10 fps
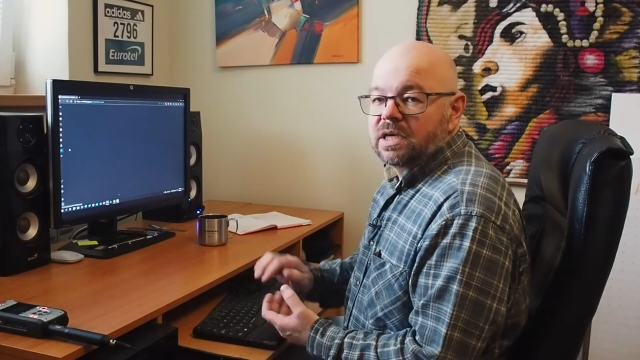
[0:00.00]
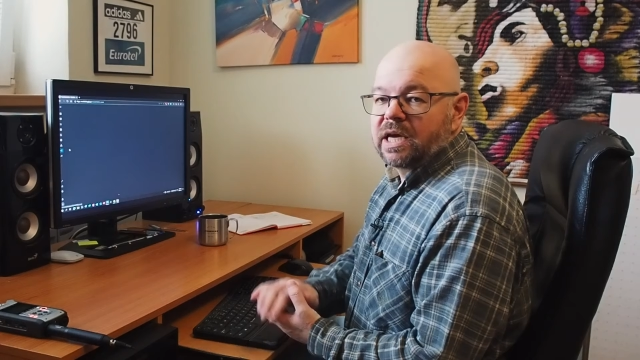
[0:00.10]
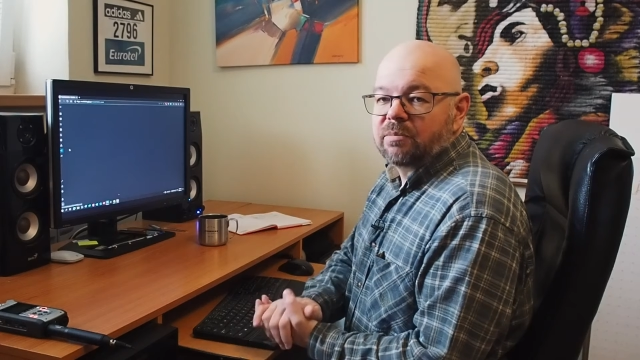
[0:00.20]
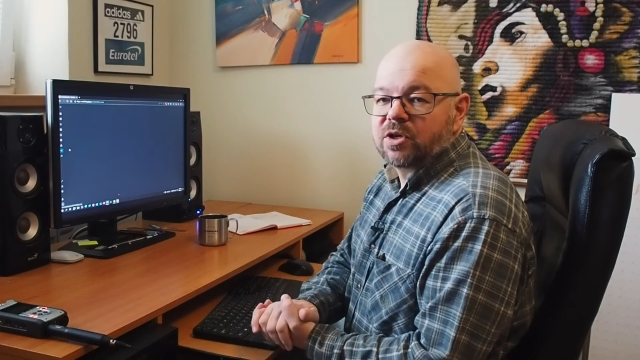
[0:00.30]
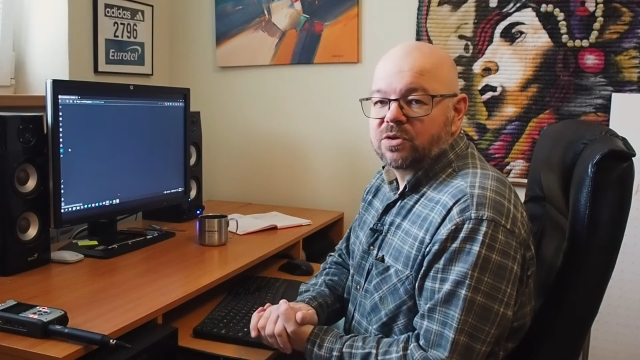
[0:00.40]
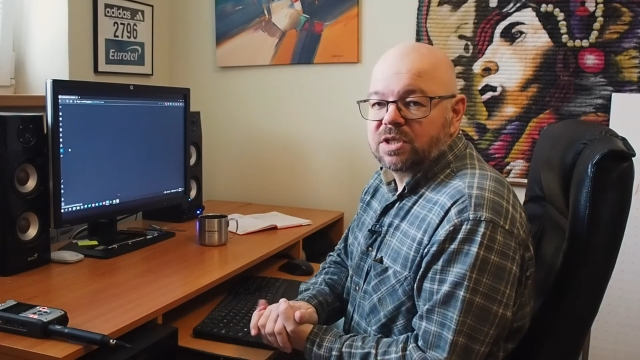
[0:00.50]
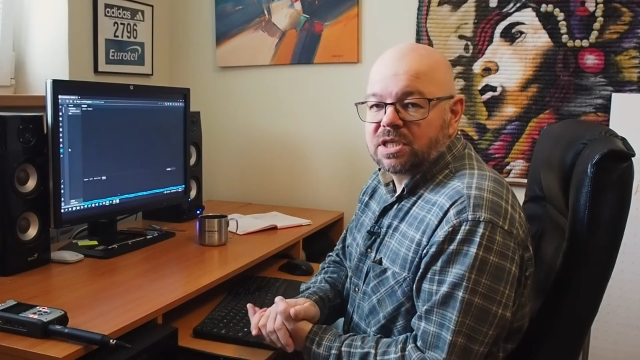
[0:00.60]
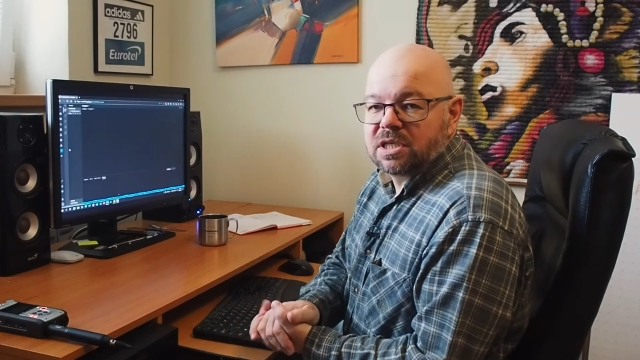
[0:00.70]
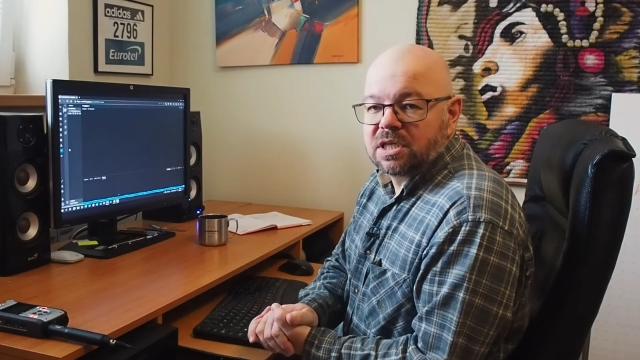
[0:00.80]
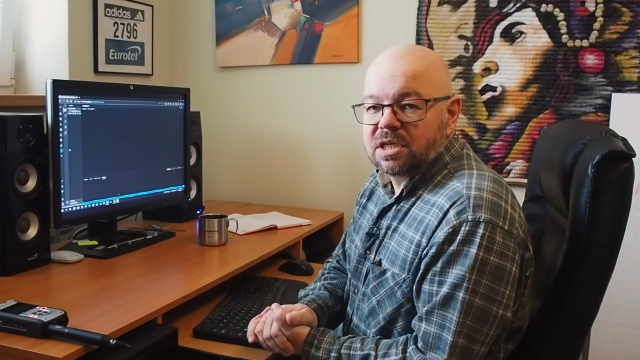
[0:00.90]

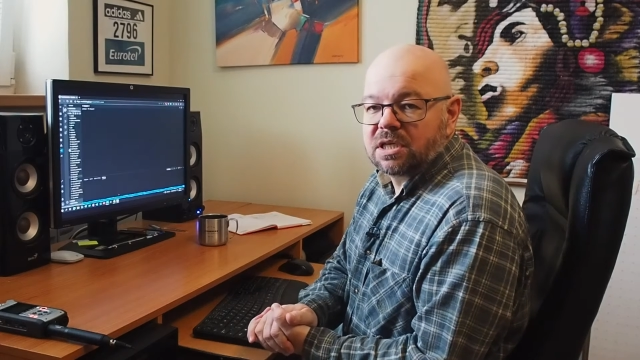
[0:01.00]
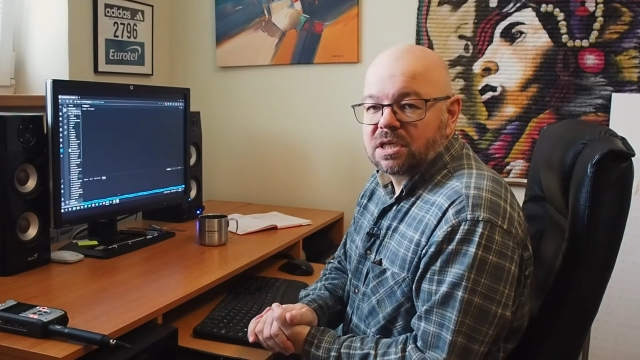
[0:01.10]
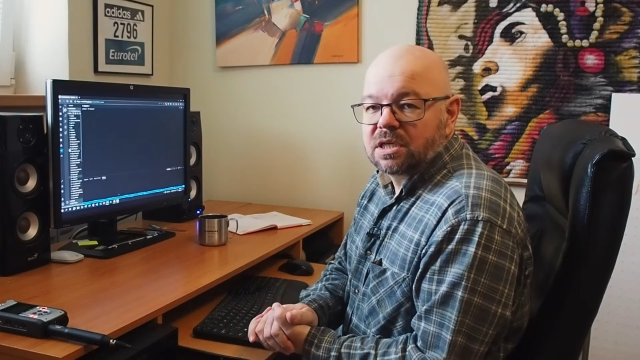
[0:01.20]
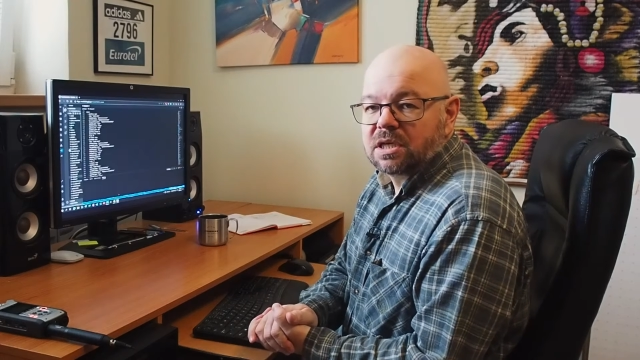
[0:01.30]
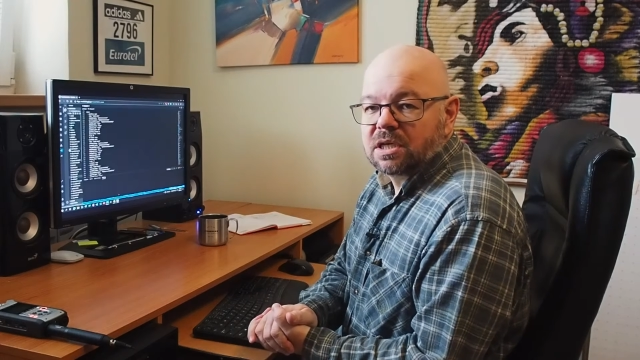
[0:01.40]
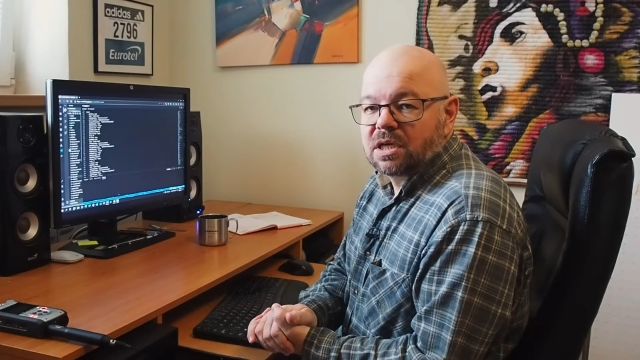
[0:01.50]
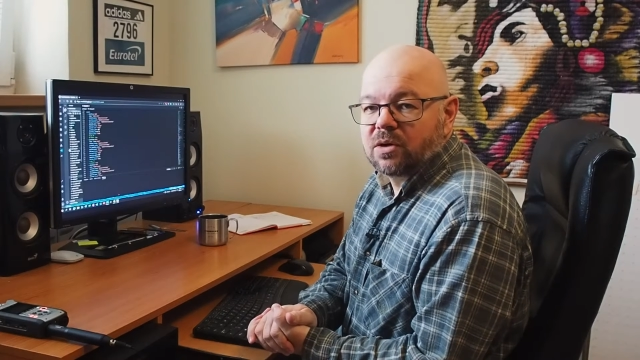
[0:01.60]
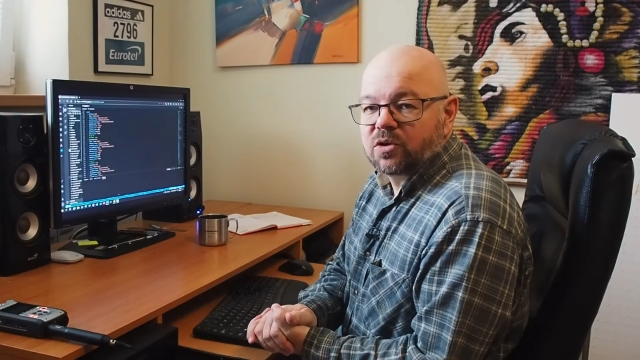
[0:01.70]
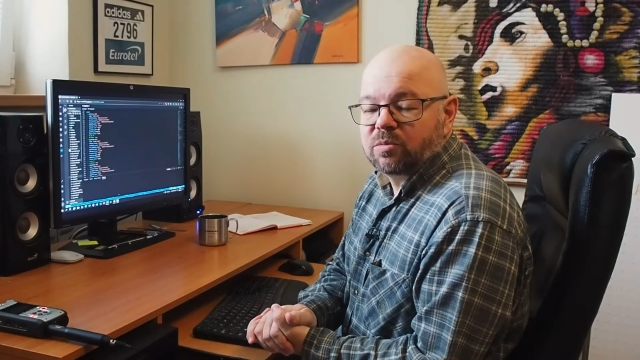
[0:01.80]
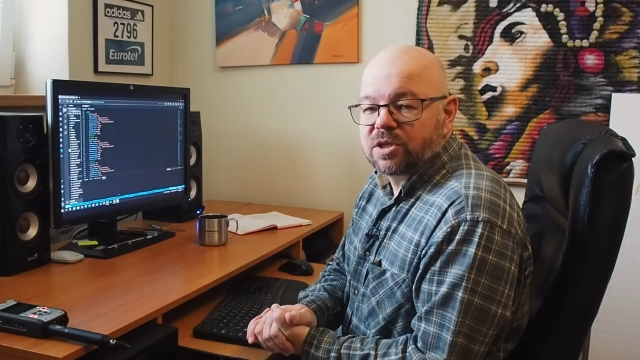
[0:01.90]
MQTT
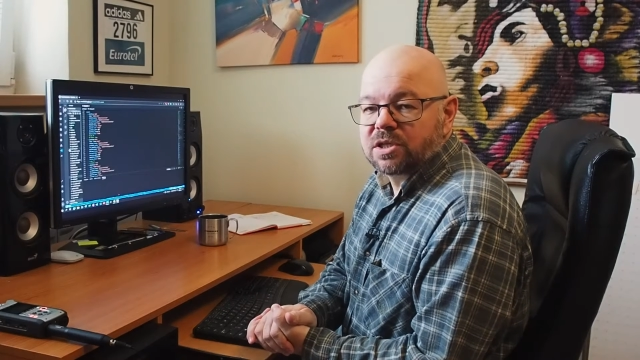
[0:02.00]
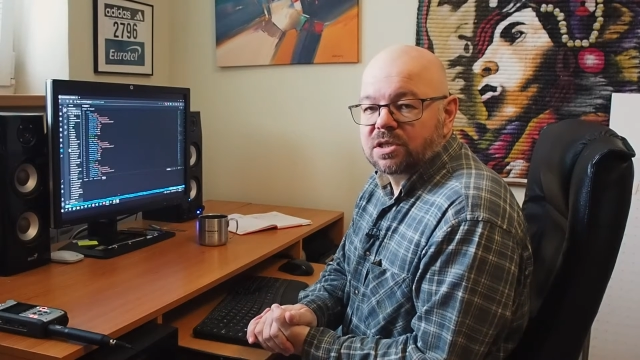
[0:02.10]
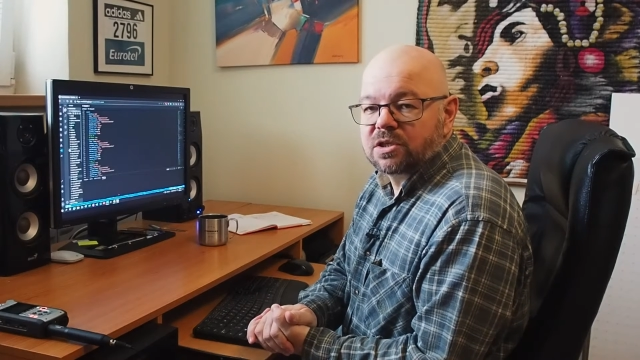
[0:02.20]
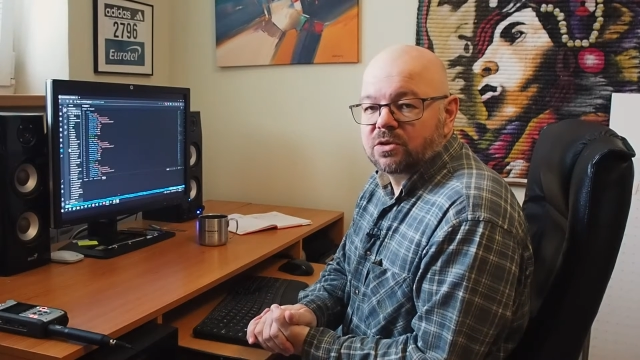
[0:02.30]
automation.